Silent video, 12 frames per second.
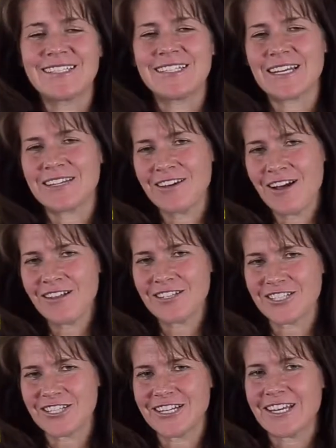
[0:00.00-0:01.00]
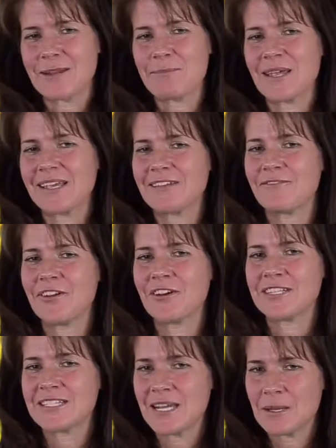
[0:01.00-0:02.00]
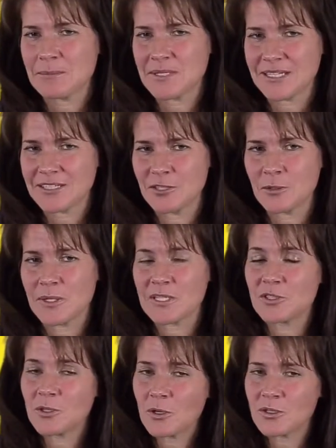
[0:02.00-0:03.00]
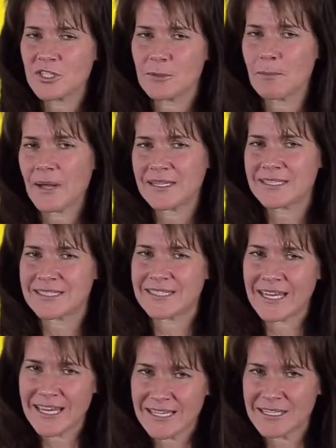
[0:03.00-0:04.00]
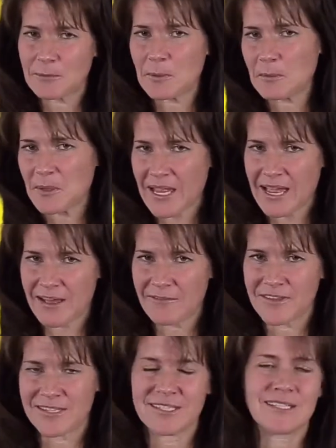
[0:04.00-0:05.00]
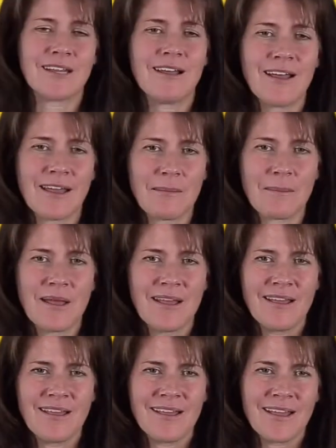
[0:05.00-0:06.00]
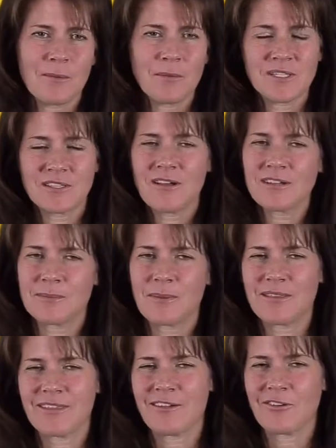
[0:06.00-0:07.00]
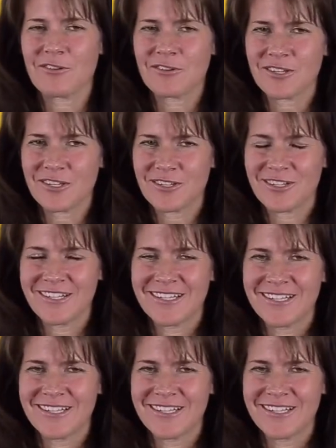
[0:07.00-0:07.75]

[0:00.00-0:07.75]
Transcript: Technology can make it very tempting to indulge in mindless candy when we have this time, and we talked about that earlier.